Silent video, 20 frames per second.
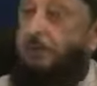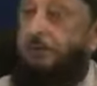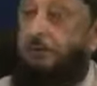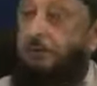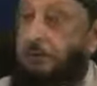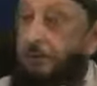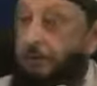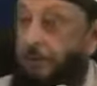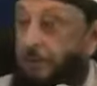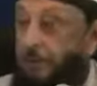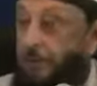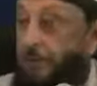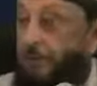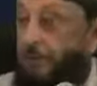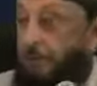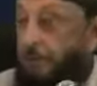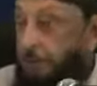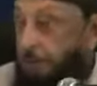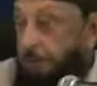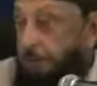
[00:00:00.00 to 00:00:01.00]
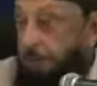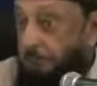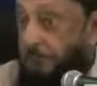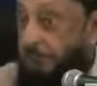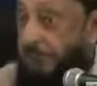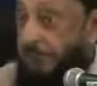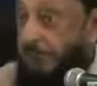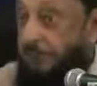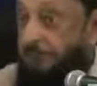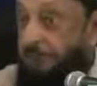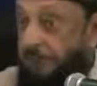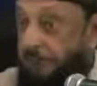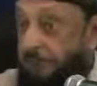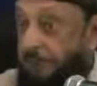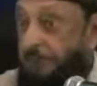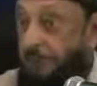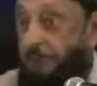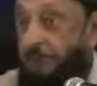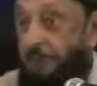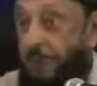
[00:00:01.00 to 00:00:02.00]
accept that and believe in
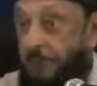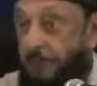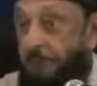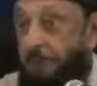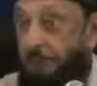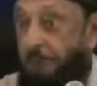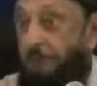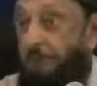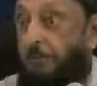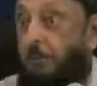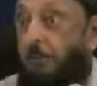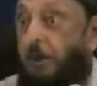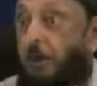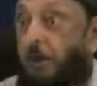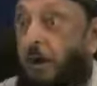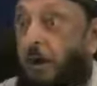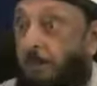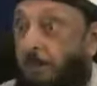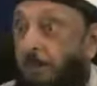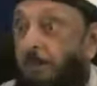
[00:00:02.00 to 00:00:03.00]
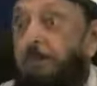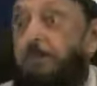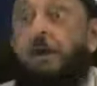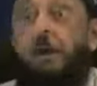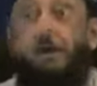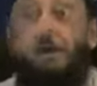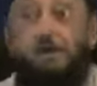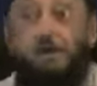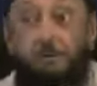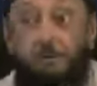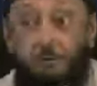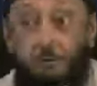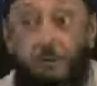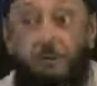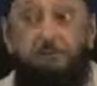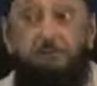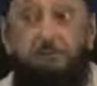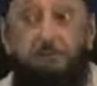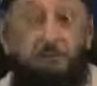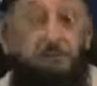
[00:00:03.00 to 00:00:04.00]
it and act upon it should
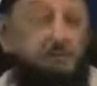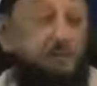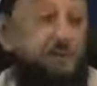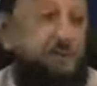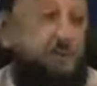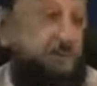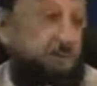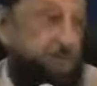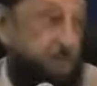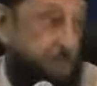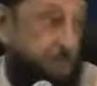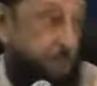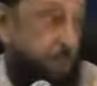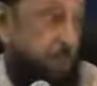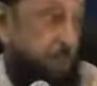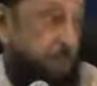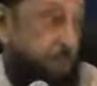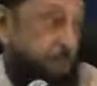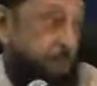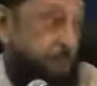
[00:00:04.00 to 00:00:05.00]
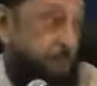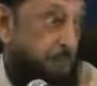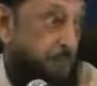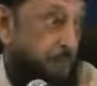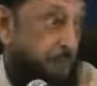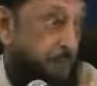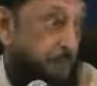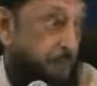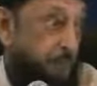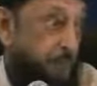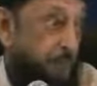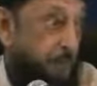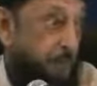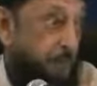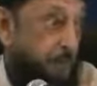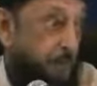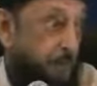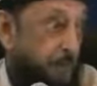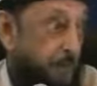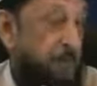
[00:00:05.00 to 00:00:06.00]
have the freedom to do so.
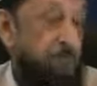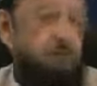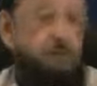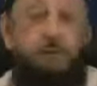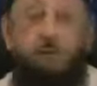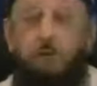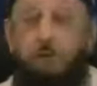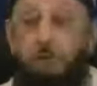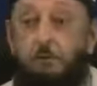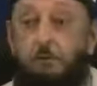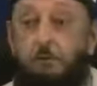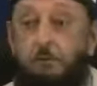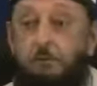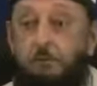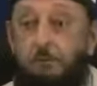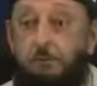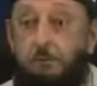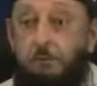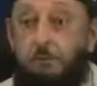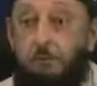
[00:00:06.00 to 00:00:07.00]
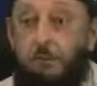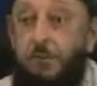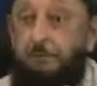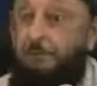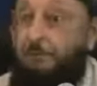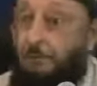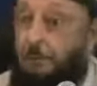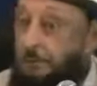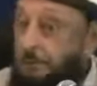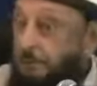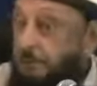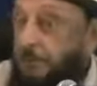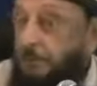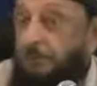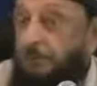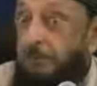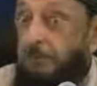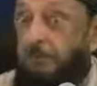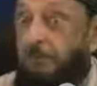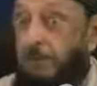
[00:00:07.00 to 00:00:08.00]
And when they go to the grave, they must be
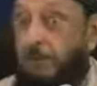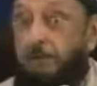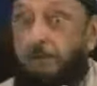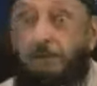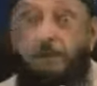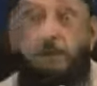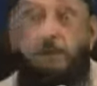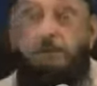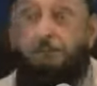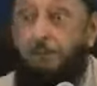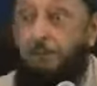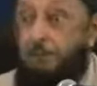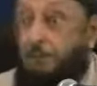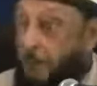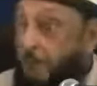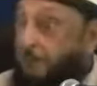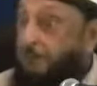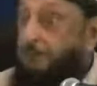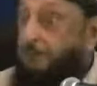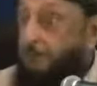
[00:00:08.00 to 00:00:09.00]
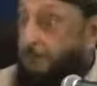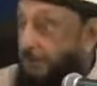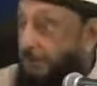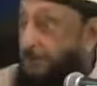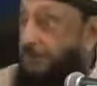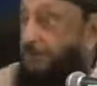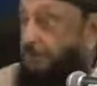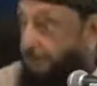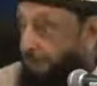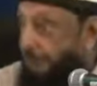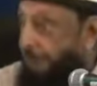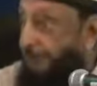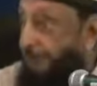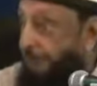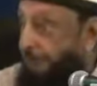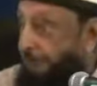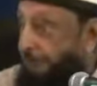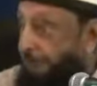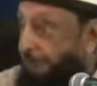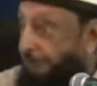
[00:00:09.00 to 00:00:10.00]
prepared for the consequences of
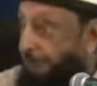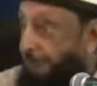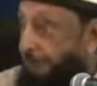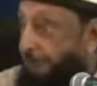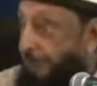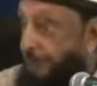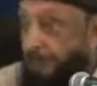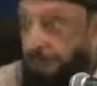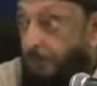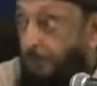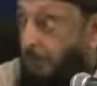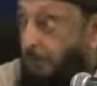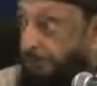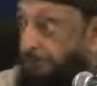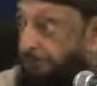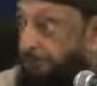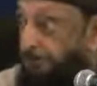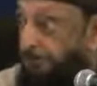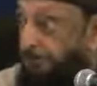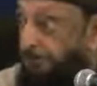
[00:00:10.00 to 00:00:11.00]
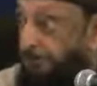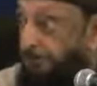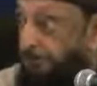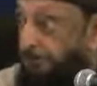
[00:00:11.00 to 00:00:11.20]
that. That's all.